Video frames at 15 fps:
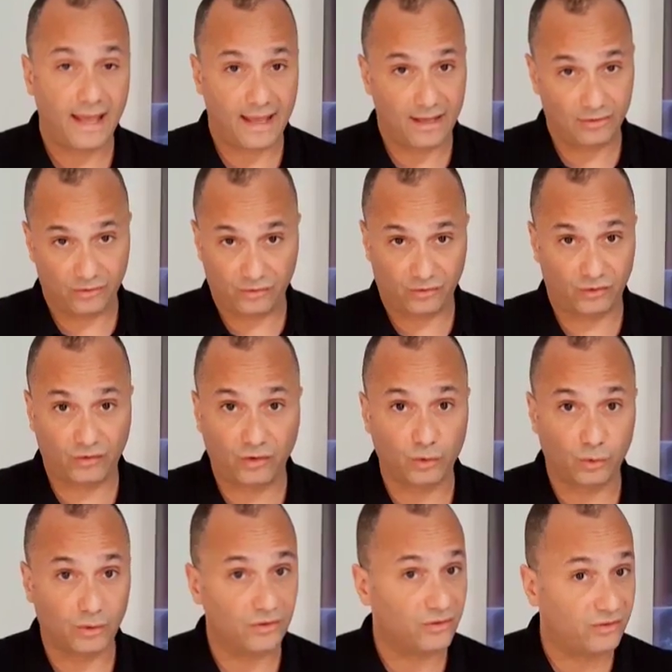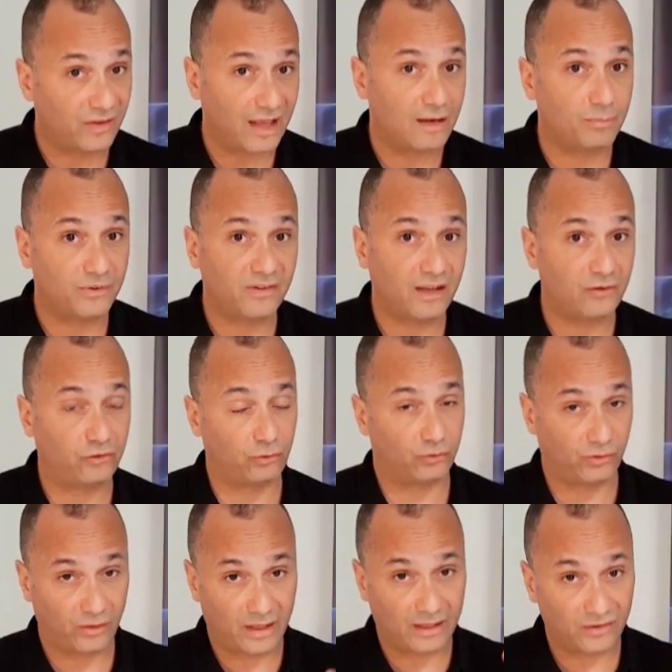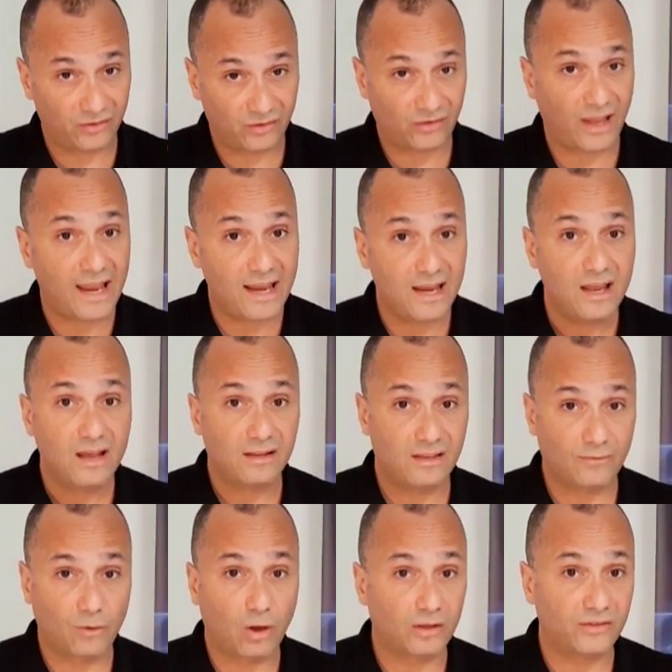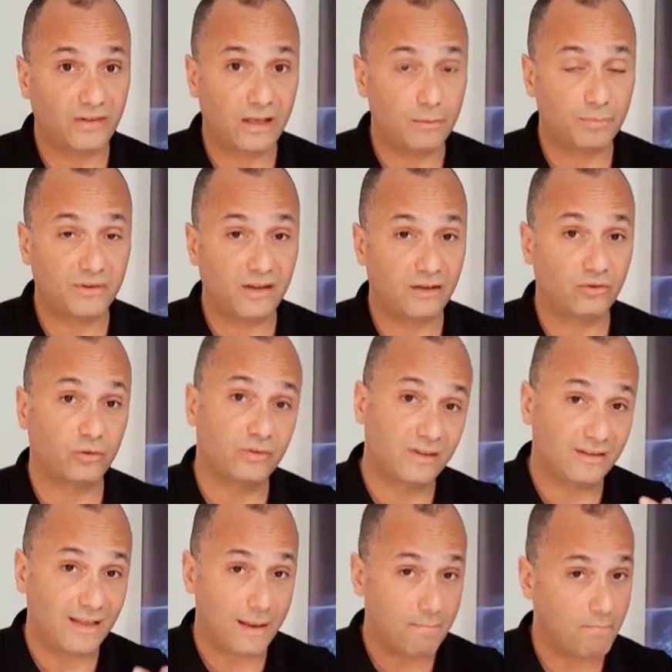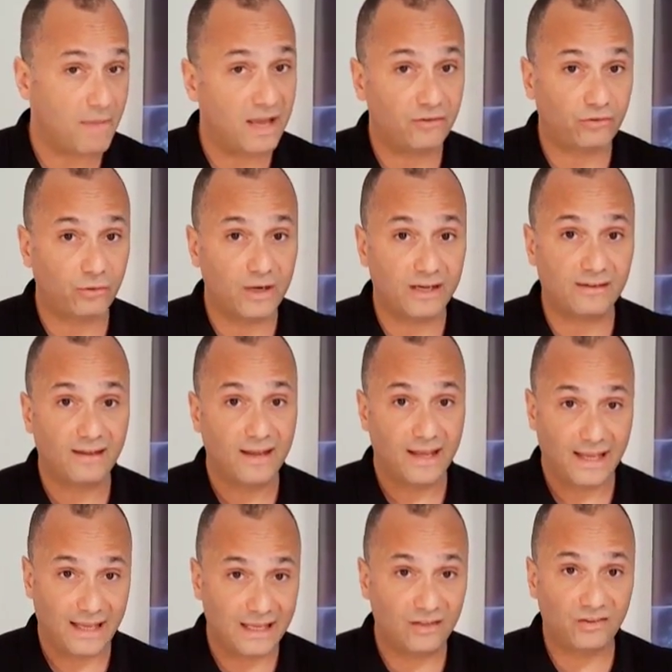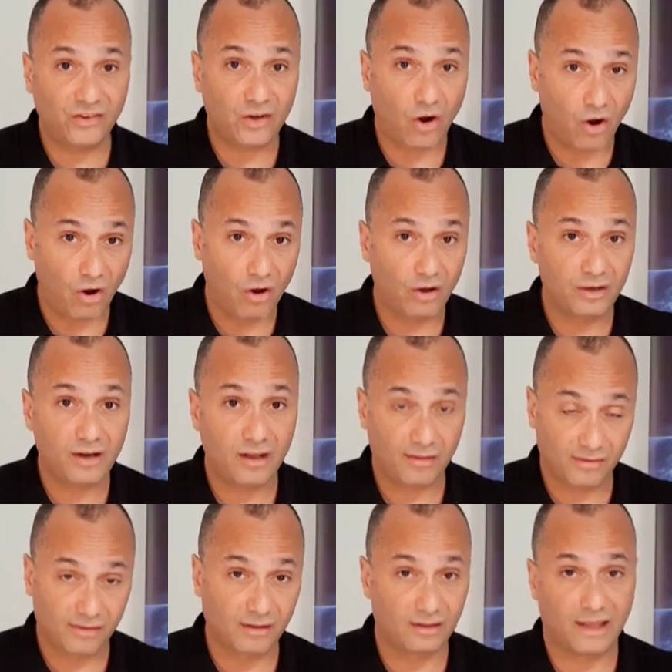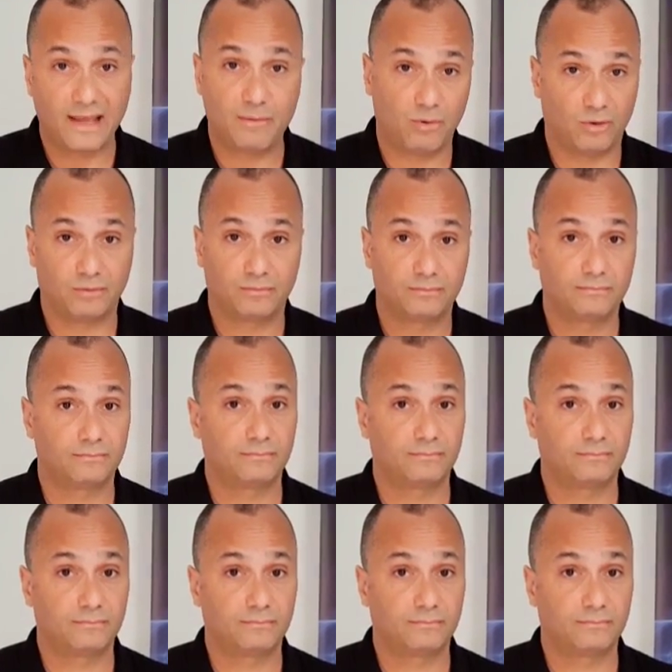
And two, zeta potential. Do they say they've got zeta potential? Did they measure it? Is it on the label?